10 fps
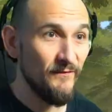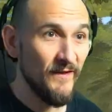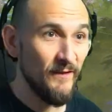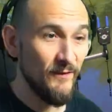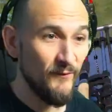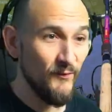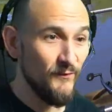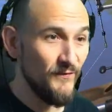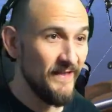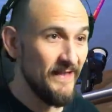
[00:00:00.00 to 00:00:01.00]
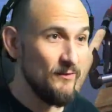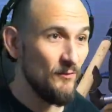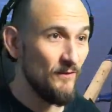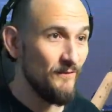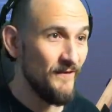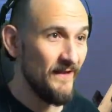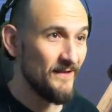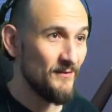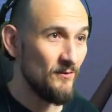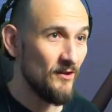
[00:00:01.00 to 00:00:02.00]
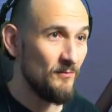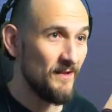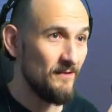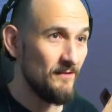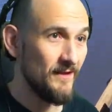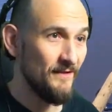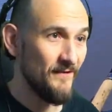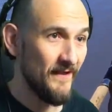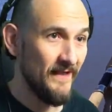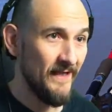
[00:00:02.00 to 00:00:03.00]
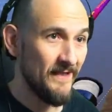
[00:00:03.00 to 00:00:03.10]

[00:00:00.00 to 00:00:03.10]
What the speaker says: with a telescopic rod. Otherwise,